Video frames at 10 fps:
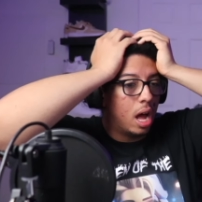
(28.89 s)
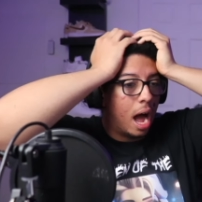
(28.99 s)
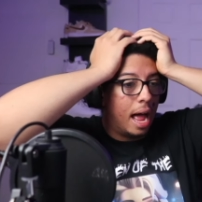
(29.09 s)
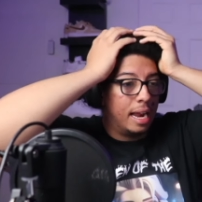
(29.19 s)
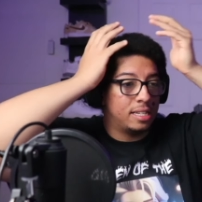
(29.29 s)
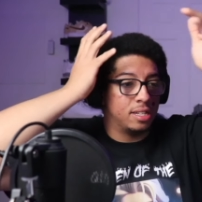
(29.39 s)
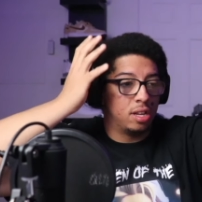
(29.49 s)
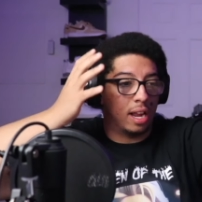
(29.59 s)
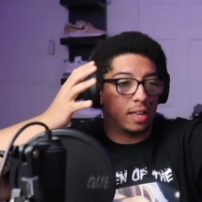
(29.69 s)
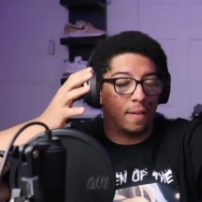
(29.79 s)
I listened to
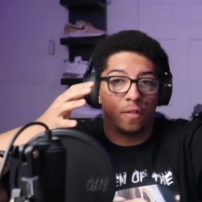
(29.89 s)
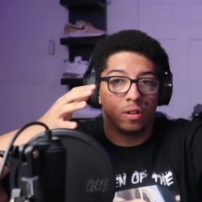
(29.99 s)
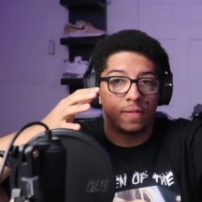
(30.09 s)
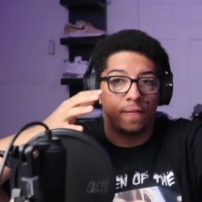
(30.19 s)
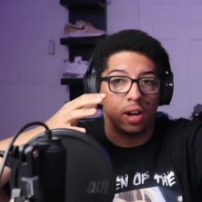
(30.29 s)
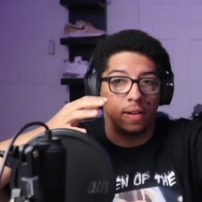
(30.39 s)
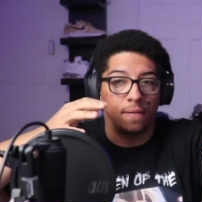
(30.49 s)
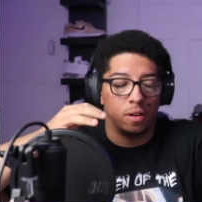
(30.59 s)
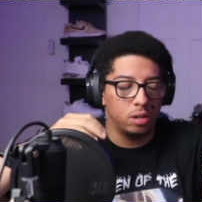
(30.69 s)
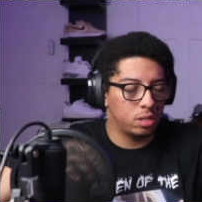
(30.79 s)
like the first fucking
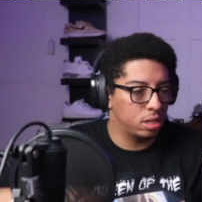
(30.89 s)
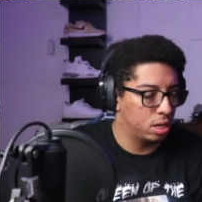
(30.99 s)
verse.